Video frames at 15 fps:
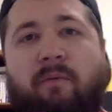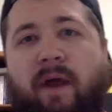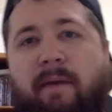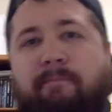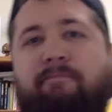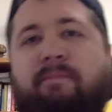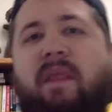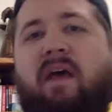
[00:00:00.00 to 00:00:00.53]

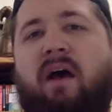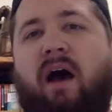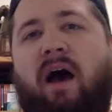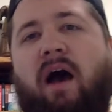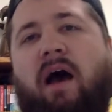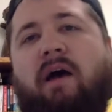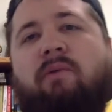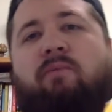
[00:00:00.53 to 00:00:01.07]
right?
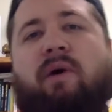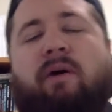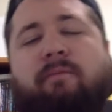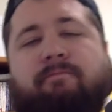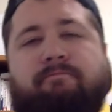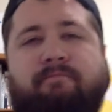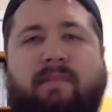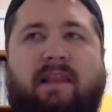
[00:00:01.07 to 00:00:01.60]
Uh,
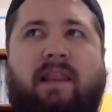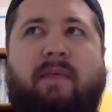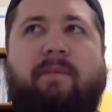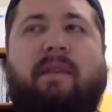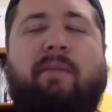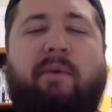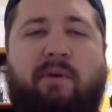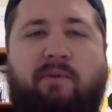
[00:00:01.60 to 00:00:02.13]
well, let me,
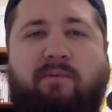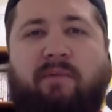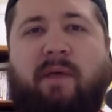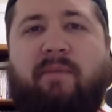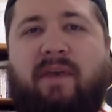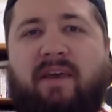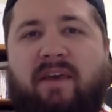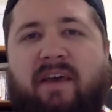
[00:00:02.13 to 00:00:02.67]
let me,
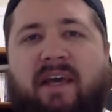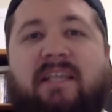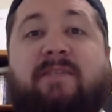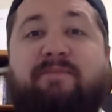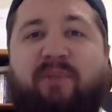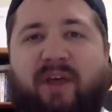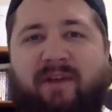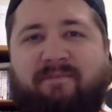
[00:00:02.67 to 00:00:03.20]
let me
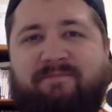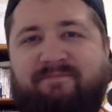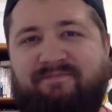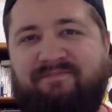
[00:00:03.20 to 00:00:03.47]
explain.